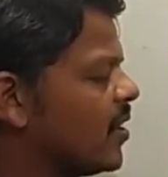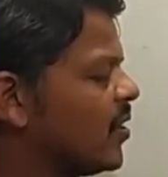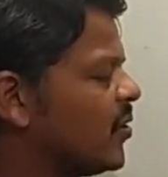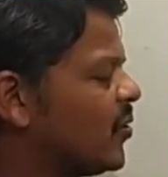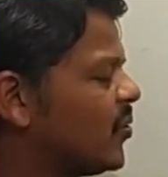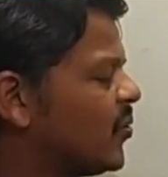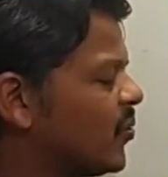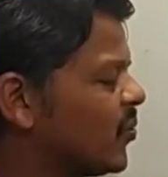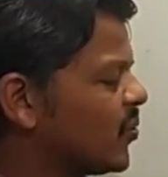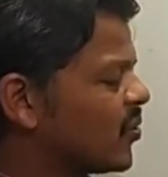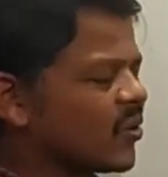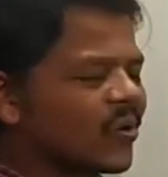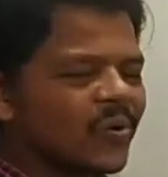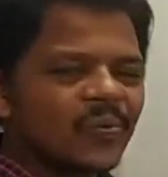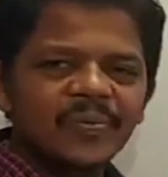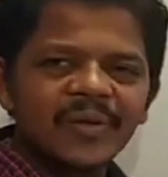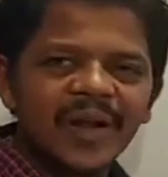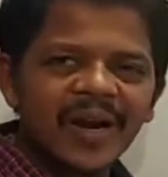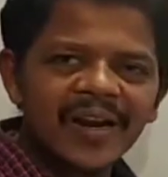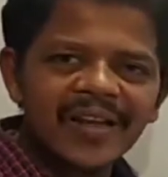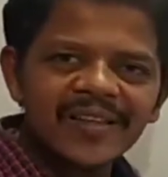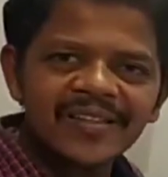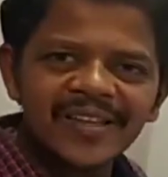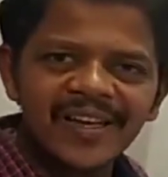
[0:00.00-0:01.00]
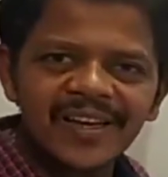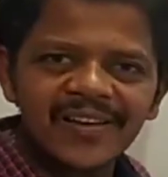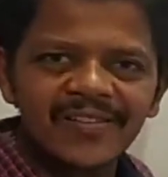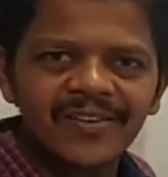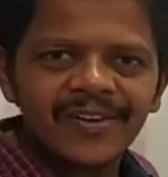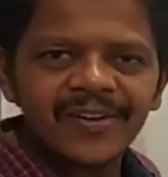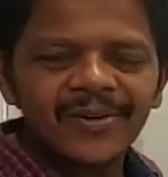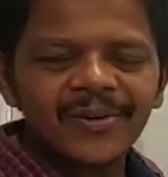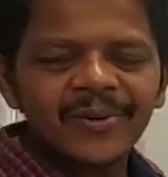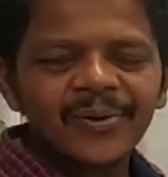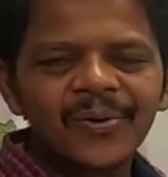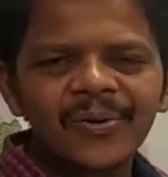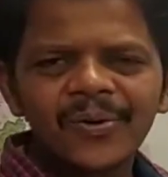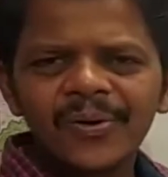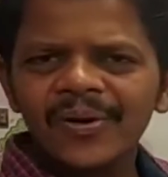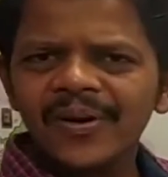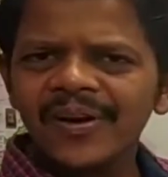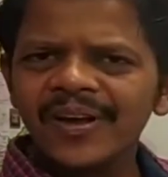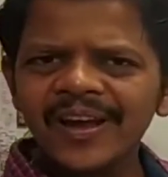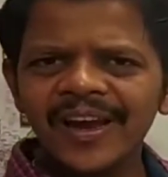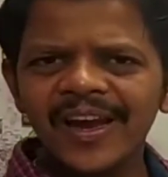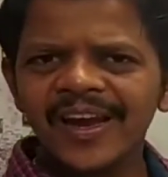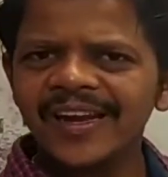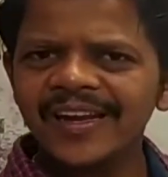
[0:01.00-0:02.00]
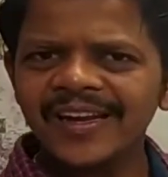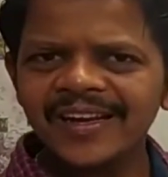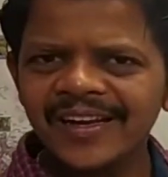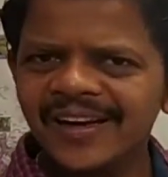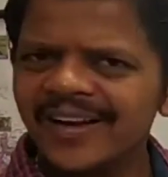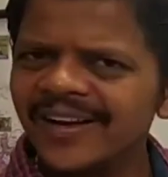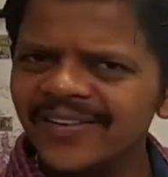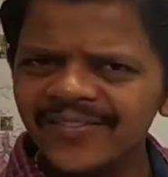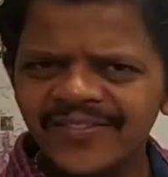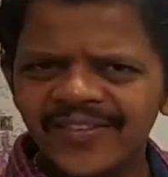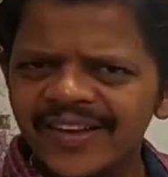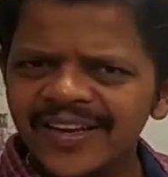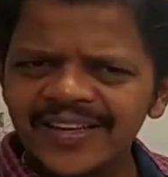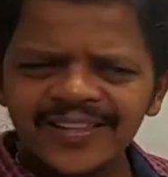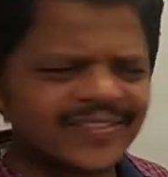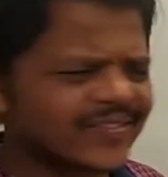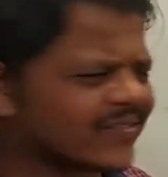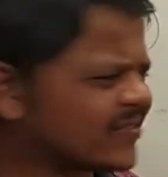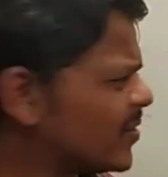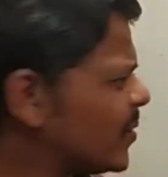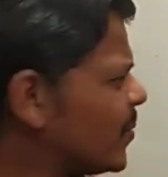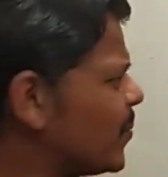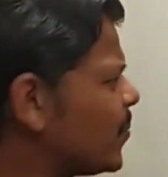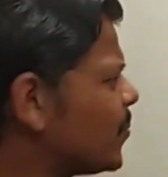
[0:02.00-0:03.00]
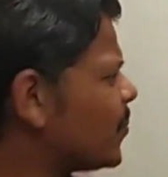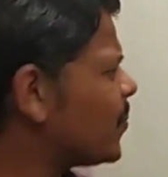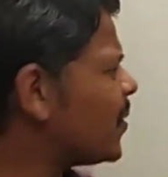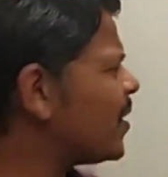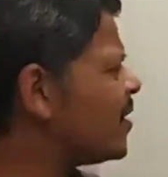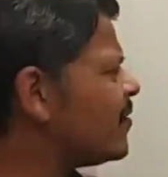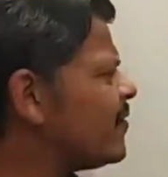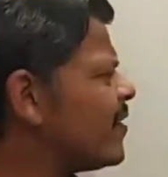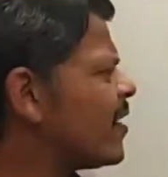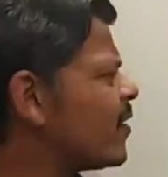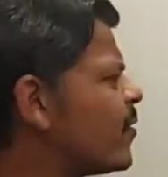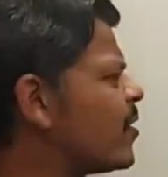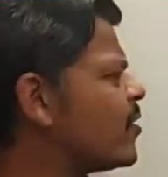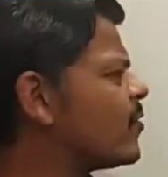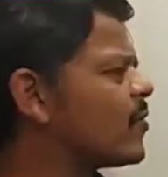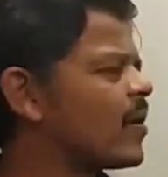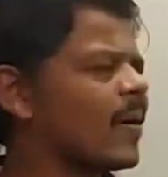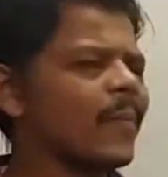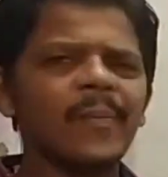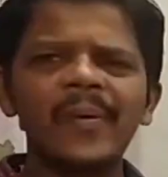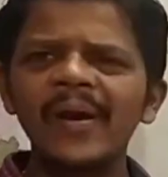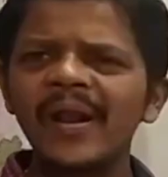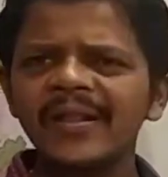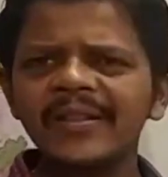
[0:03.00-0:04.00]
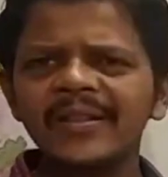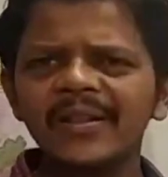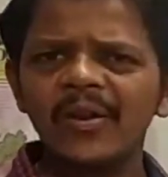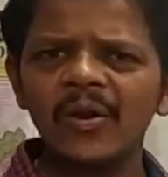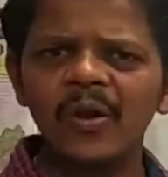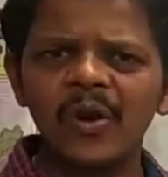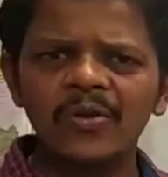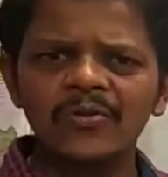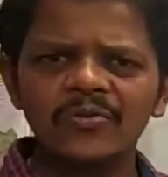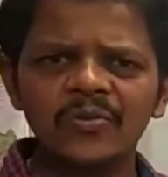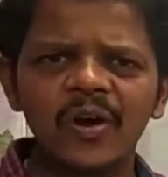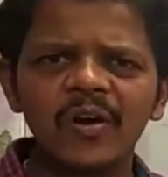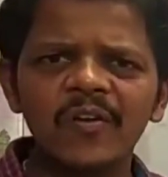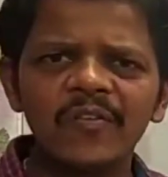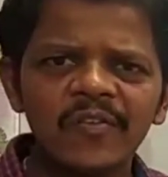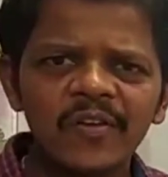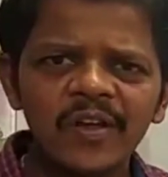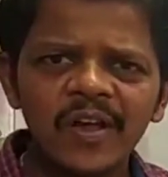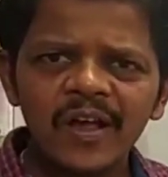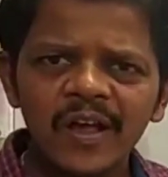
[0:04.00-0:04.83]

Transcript: 2 cube, that is equal to 8. Very simple. We are going to apply the laws of